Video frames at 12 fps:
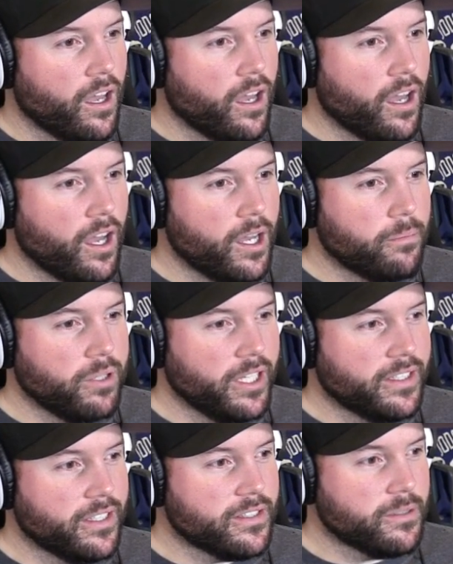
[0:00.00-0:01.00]
Uh,
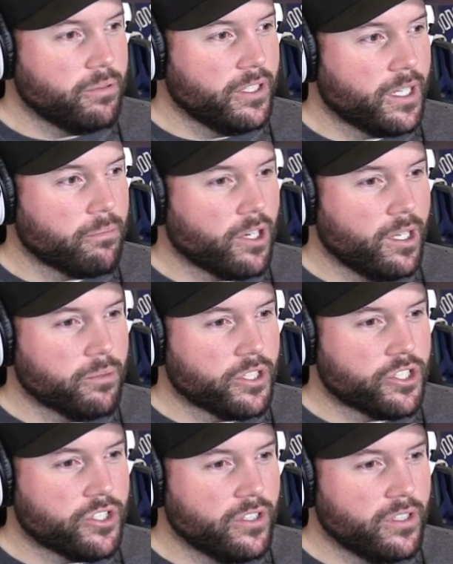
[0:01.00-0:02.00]
play discipline, I probably
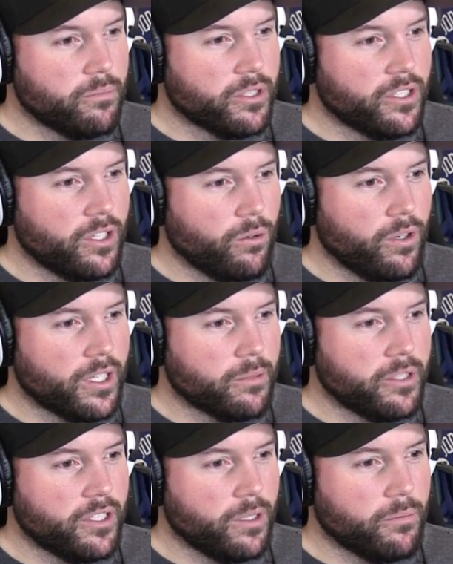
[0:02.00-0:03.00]
should, but you know what? I'm
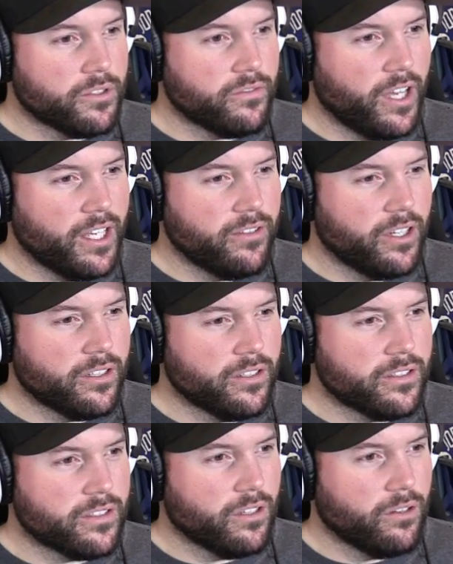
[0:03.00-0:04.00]
hitting almost
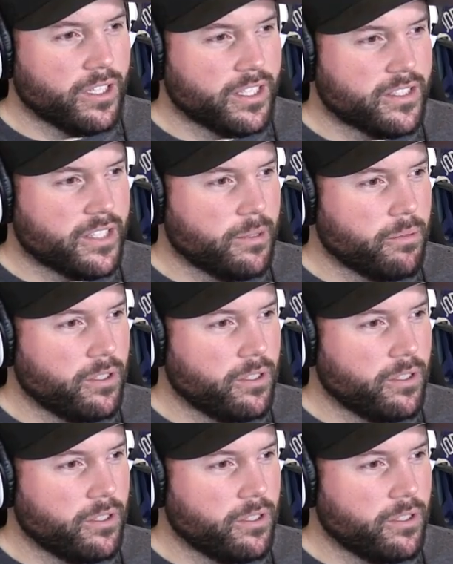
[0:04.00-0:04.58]
500, so uh, let's skip